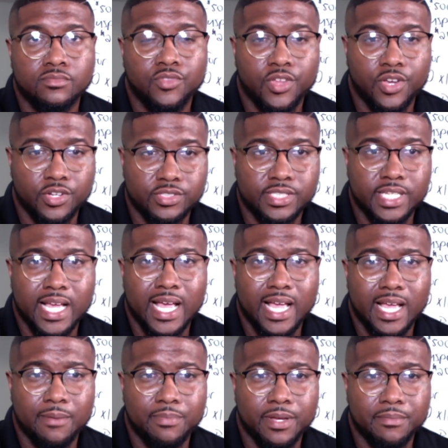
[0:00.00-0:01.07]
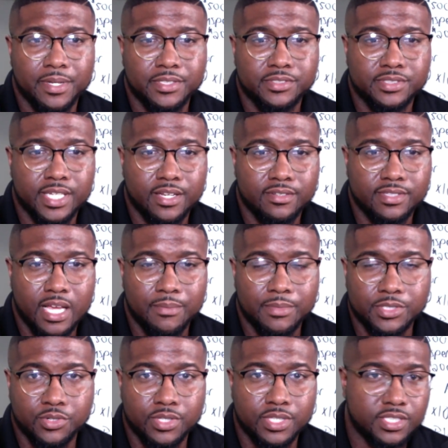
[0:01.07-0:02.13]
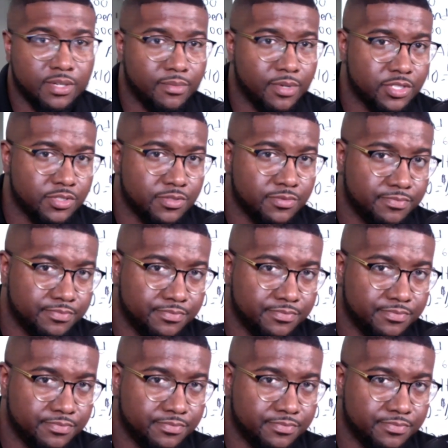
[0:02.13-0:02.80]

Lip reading: Thursday at 8 p.m. Eastern Standard Time. Enjoy this commercial.